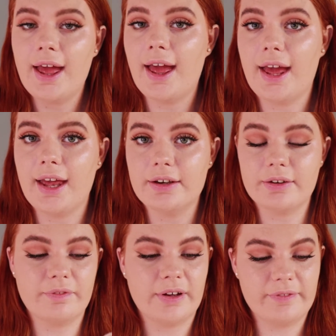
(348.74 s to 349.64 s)

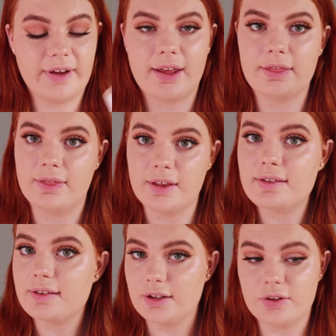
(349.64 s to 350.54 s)
And fun fact,
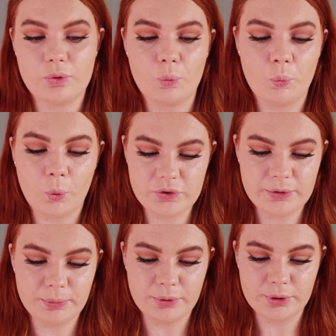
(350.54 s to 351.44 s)
this is
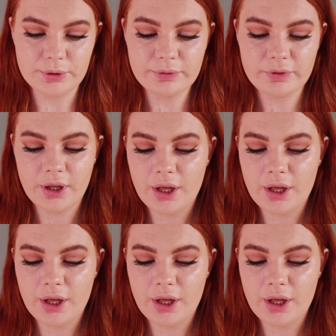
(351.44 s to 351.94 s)
waterproof.